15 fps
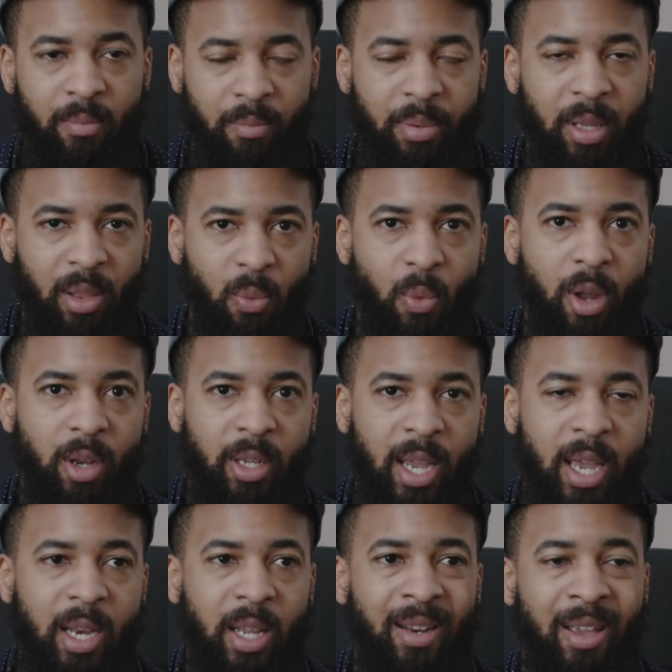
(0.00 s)
been the one to
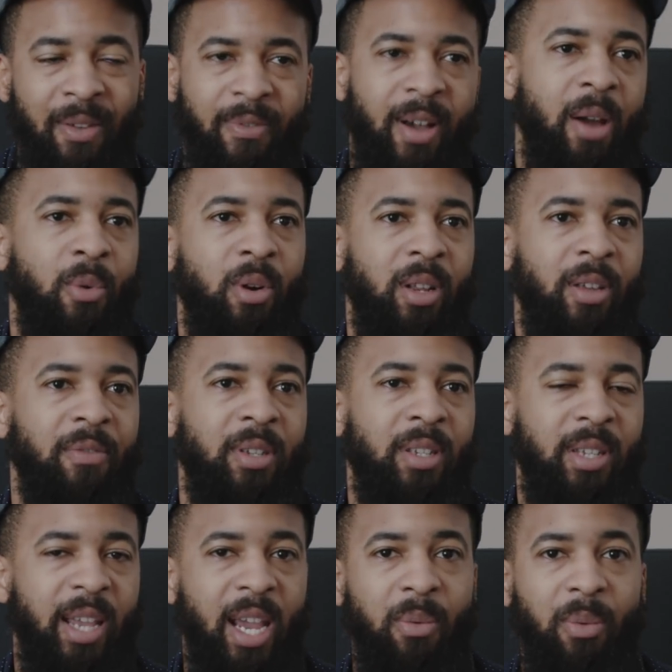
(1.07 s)
end it, if I were to have
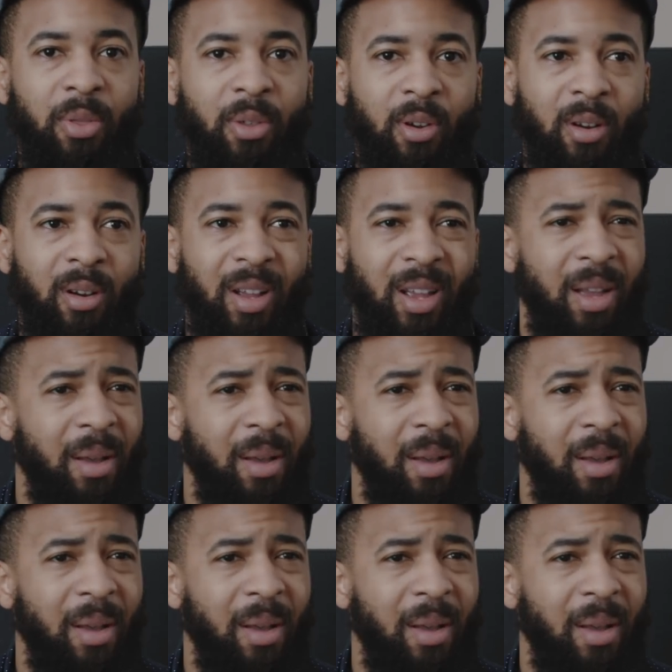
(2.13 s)
stayed with her,